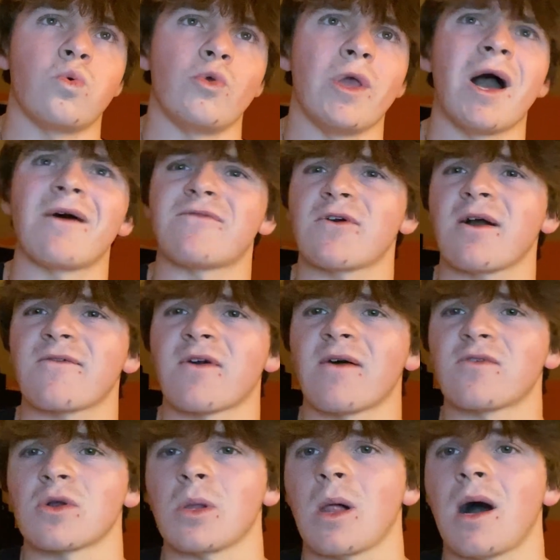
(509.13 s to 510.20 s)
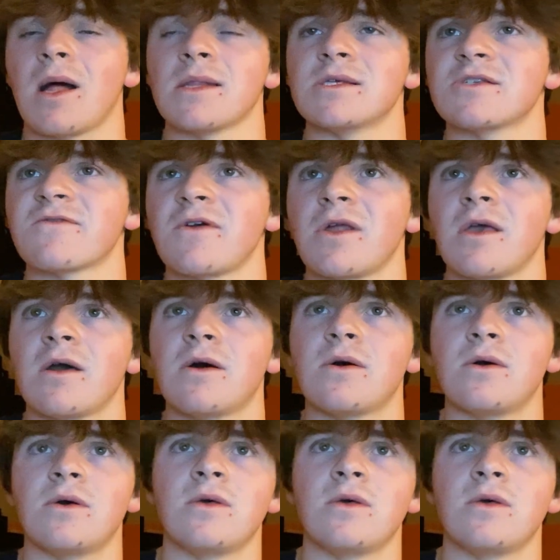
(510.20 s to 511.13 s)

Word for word: Yeah, I feel like I've covered a lot in this video.